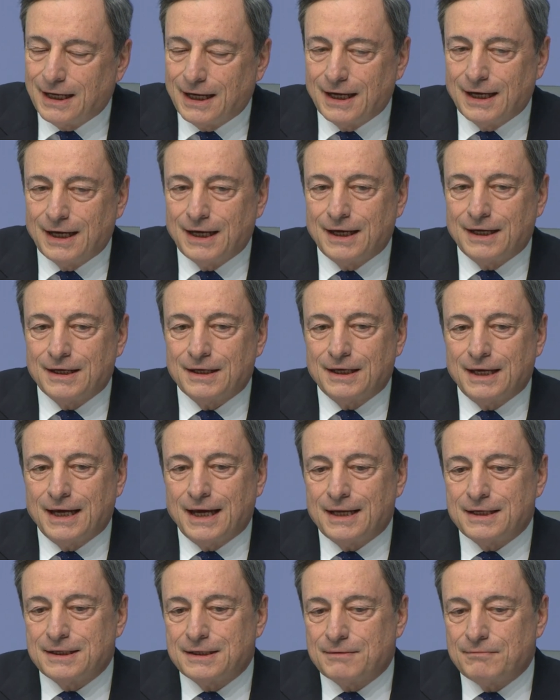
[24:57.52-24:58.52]

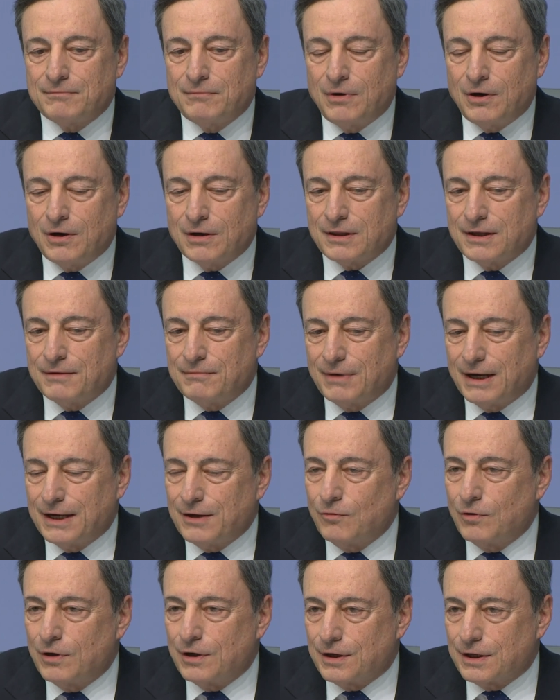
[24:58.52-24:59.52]
And more than
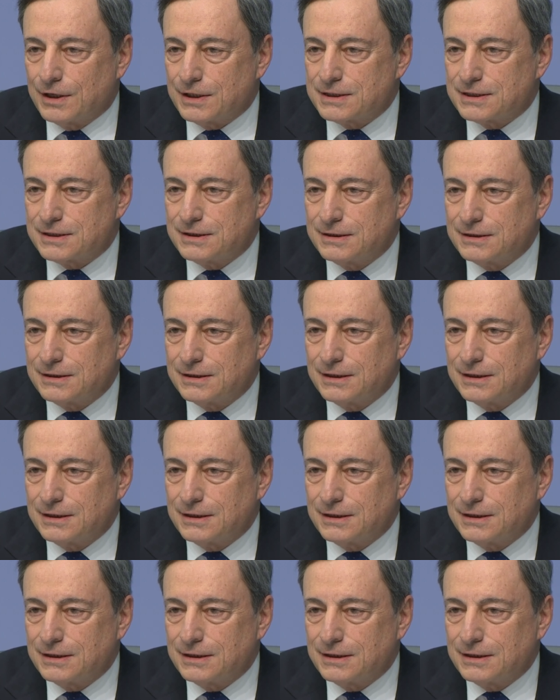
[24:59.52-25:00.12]
my words,